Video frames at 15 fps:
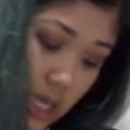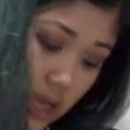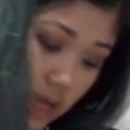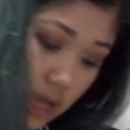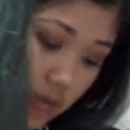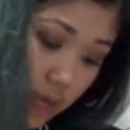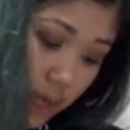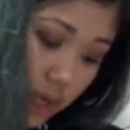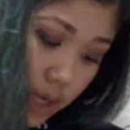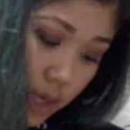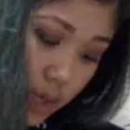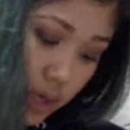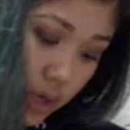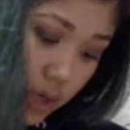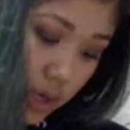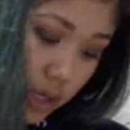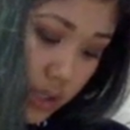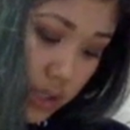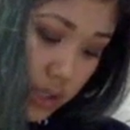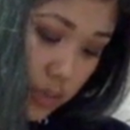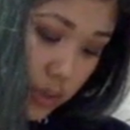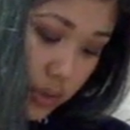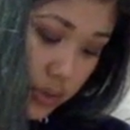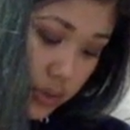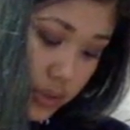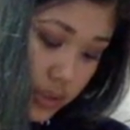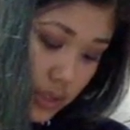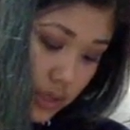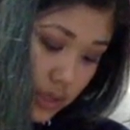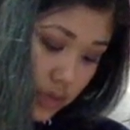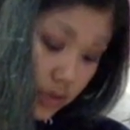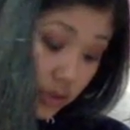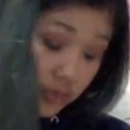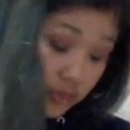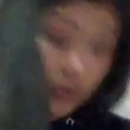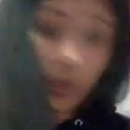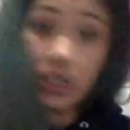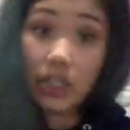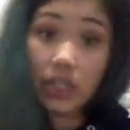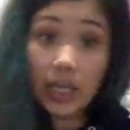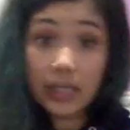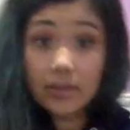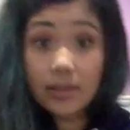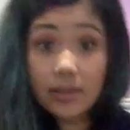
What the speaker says: Avoid appearing to boast of good fortune.